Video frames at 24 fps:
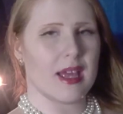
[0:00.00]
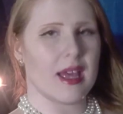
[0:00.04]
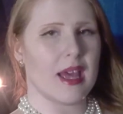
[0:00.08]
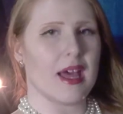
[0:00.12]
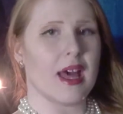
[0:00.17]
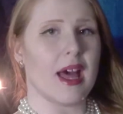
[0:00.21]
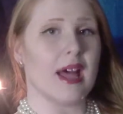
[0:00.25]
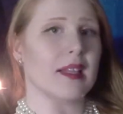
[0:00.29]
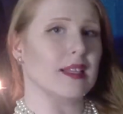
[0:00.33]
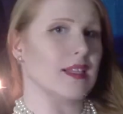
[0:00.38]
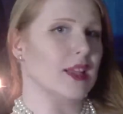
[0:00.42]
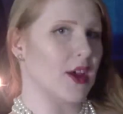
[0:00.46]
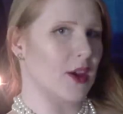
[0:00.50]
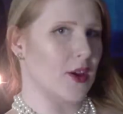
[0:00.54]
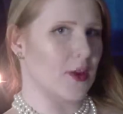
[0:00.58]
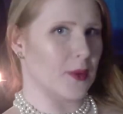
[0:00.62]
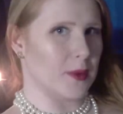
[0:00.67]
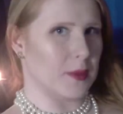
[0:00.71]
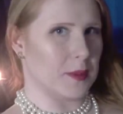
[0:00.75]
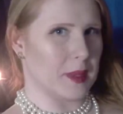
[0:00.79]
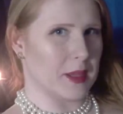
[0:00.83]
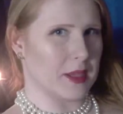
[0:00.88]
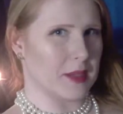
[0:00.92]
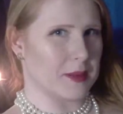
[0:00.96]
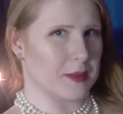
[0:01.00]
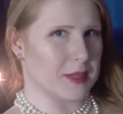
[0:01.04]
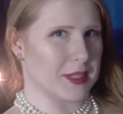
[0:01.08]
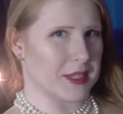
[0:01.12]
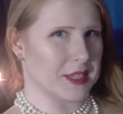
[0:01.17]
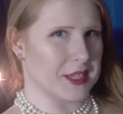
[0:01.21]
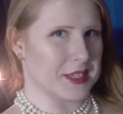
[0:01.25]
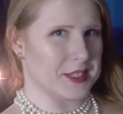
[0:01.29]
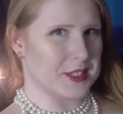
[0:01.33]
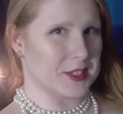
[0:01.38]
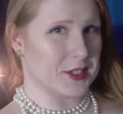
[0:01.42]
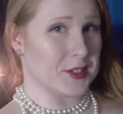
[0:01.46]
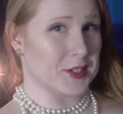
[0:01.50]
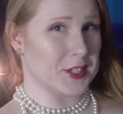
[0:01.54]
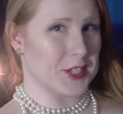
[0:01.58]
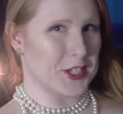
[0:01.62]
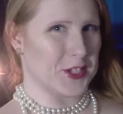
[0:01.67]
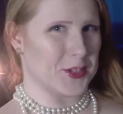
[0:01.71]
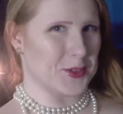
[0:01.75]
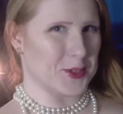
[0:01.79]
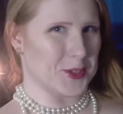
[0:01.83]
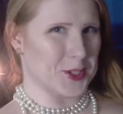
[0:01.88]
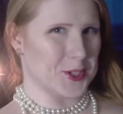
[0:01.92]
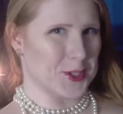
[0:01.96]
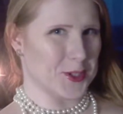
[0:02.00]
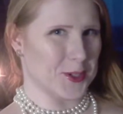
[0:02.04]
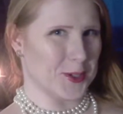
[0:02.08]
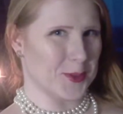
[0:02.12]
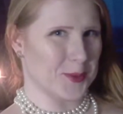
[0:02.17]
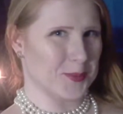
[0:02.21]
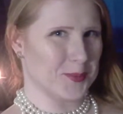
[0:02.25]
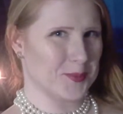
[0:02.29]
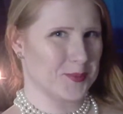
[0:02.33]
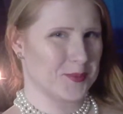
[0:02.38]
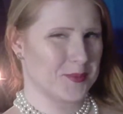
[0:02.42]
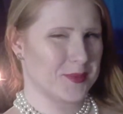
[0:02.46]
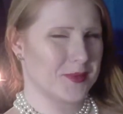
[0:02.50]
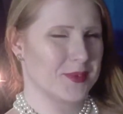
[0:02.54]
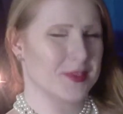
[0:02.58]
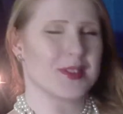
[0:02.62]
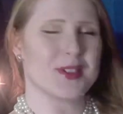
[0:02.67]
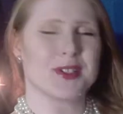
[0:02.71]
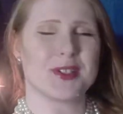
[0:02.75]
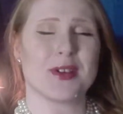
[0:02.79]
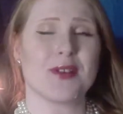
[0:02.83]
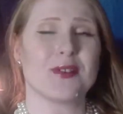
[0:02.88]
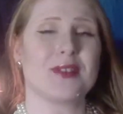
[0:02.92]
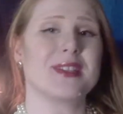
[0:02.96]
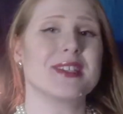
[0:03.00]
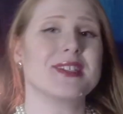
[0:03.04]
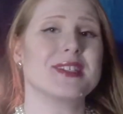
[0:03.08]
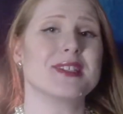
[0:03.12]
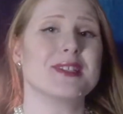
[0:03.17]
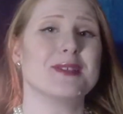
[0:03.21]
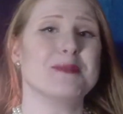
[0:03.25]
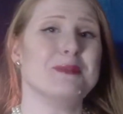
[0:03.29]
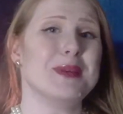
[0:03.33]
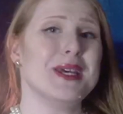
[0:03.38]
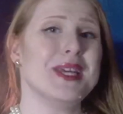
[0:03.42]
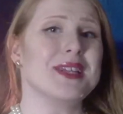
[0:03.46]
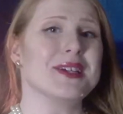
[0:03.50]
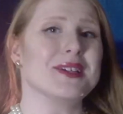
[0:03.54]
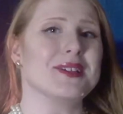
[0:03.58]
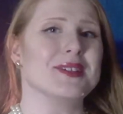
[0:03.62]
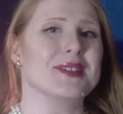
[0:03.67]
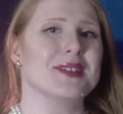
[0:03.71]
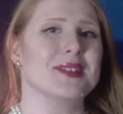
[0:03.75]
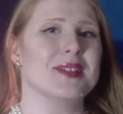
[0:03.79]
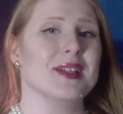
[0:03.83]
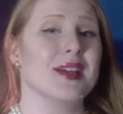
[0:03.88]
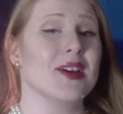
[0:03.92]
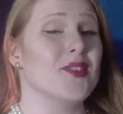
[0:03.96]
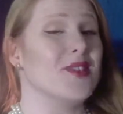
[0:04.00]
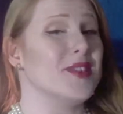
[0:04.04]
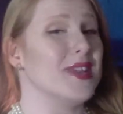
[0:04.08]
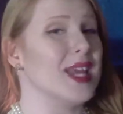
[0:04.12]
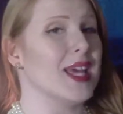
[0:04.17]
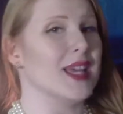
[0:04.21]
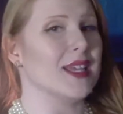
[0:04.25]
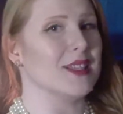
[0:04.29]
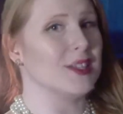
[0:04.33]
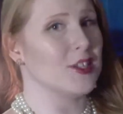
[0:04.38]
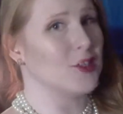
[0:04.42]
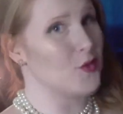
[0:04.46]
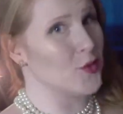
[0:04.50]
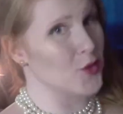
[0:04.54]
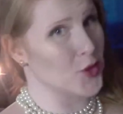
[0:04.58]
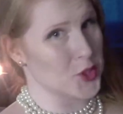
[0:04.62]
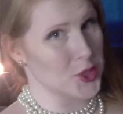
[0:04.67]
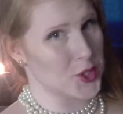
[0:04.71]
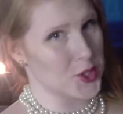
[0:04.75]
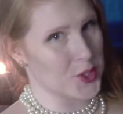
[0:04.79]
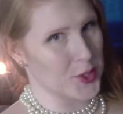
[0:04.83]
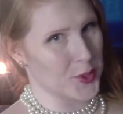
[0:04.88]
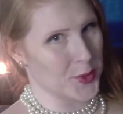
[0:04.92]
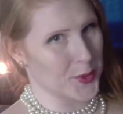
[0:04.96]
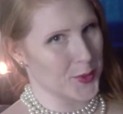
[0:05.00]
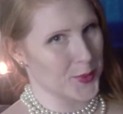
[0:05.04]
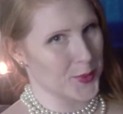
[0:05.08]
Hello and welcome to Classical Titerature, the show that is the pinnacle of knightly virtue.